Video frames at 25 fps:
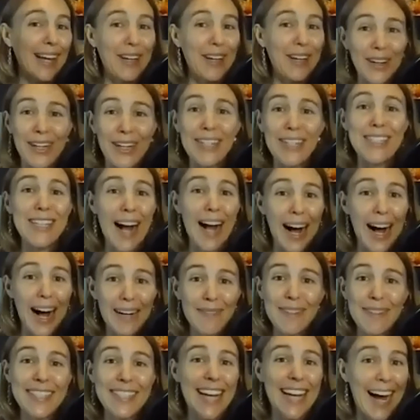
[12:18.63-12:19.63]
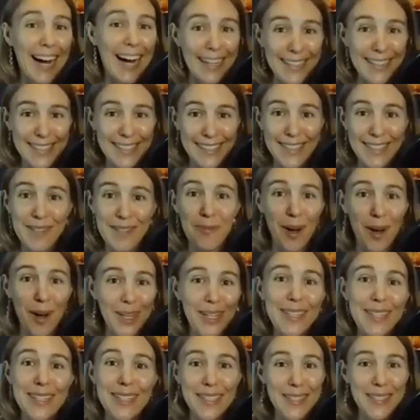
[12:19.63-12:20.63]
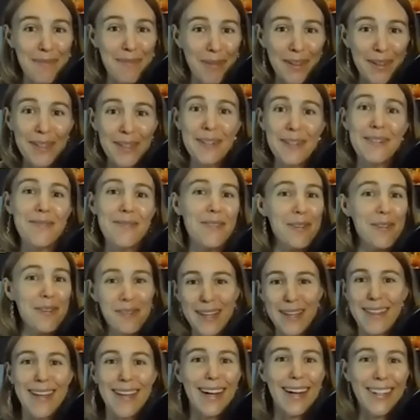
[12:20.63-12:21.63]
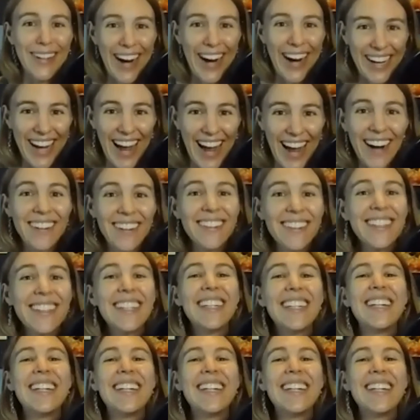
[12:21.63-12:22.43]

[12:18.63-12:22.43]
your job is to ask us what could disprove what we think right now,